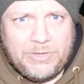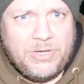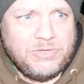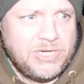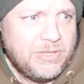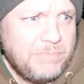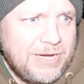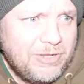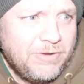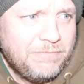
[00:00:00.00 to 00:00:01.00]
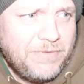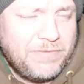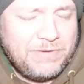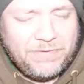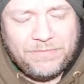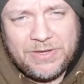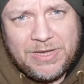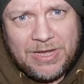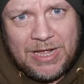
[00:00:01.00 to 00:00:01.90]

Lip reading: been using the Mainline 50-50